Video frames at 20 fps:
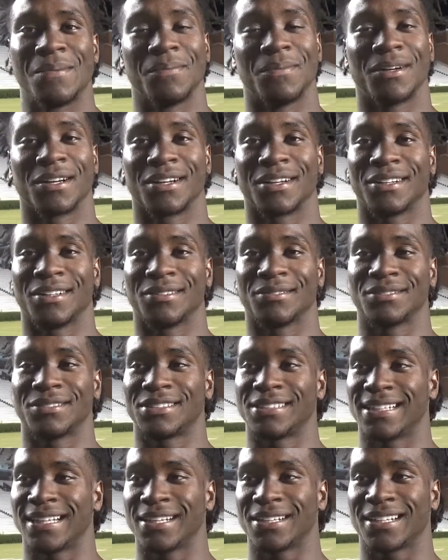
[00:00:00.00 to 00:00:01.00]
But uh,
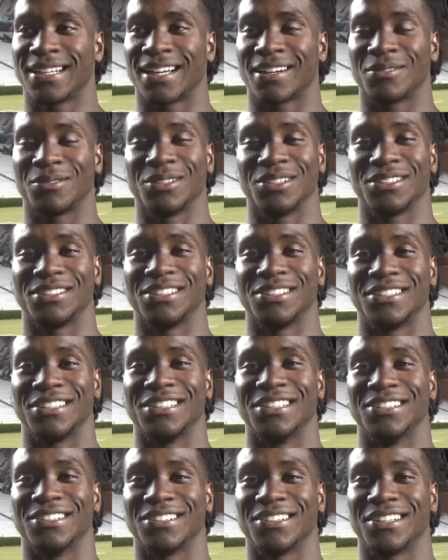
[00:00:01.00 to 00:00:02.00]
today kind of really said to
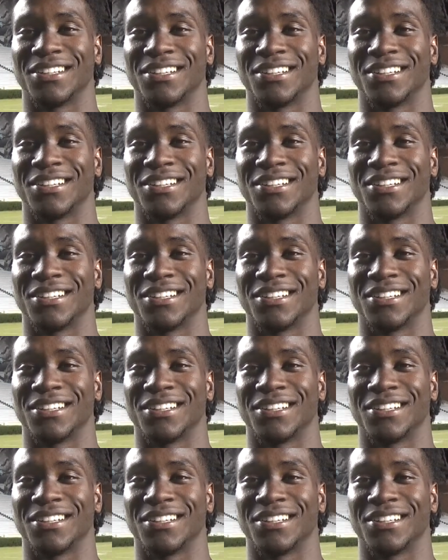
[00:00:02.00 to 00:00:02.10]
do.